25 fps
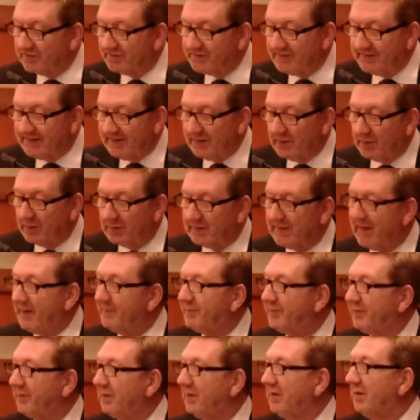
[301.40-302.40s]
of
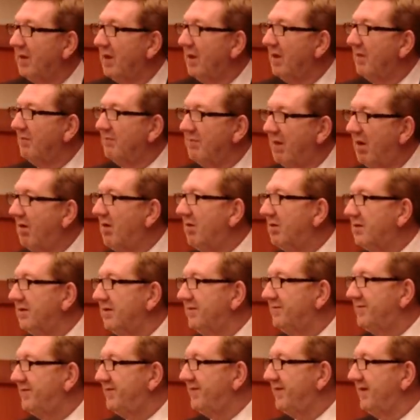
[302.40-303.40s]
neoliberal
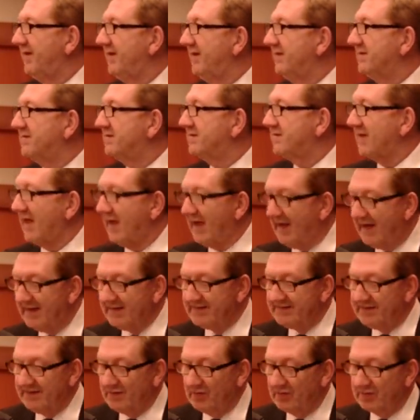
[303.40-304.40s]
market-first
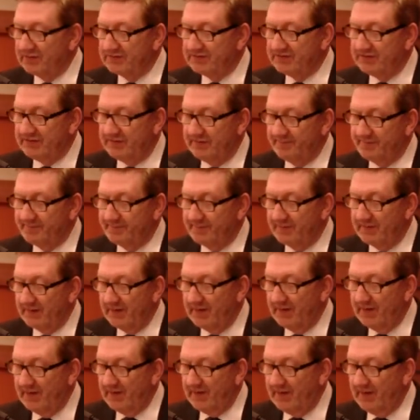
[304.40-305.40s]
ideology.
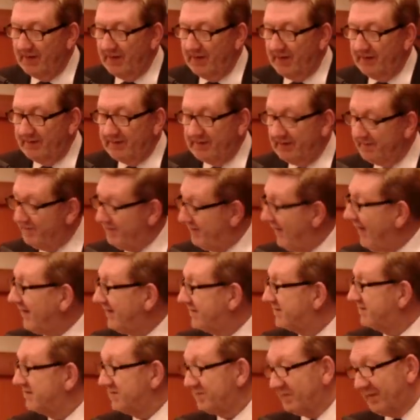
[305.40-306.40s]
The
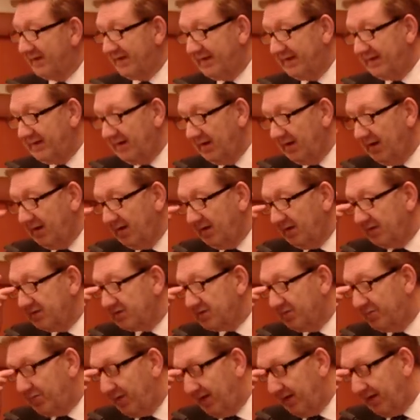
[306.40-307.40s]
effect has been
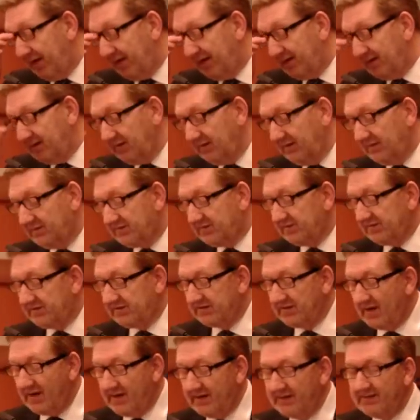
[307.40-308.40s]
to bring into
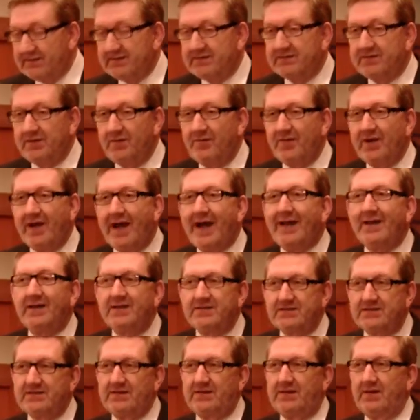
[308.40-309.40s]
sight the
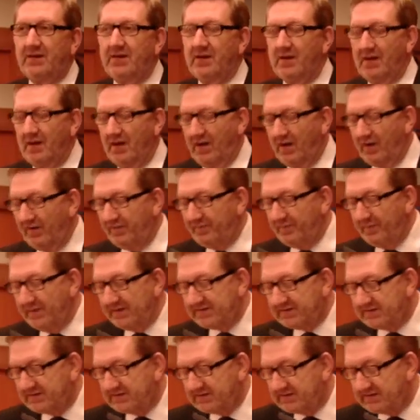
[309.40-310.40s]
reality of
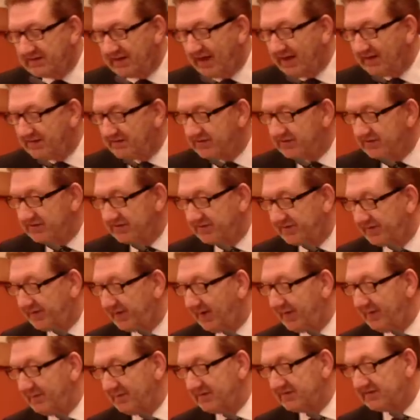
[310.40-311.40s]
Mrs. Thatcher's
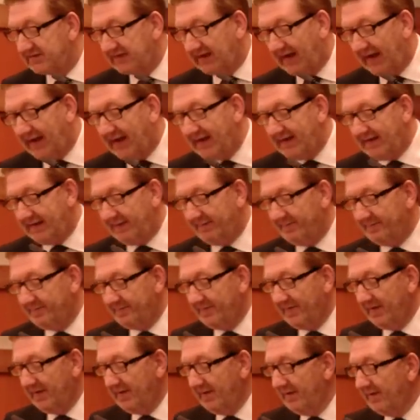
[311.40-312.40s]
famous claim
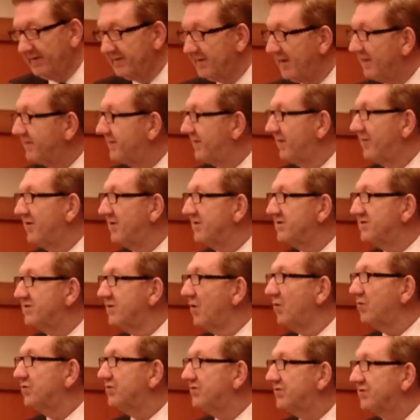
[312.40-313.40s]
that there is
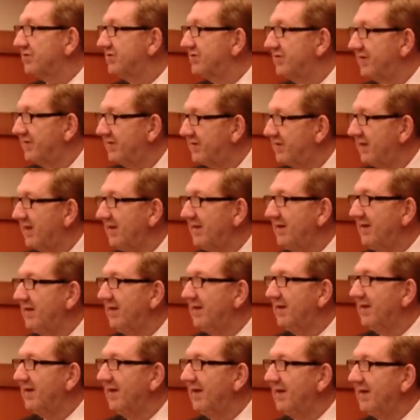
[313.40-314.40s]
no such a thing
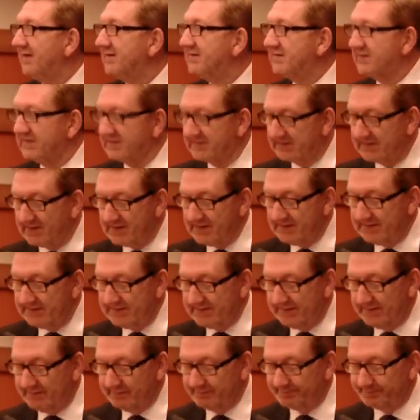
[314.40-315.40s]
as
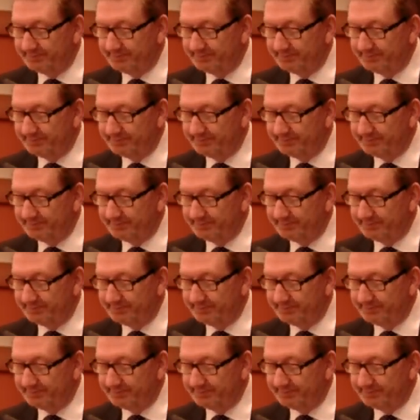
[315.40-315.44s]
society.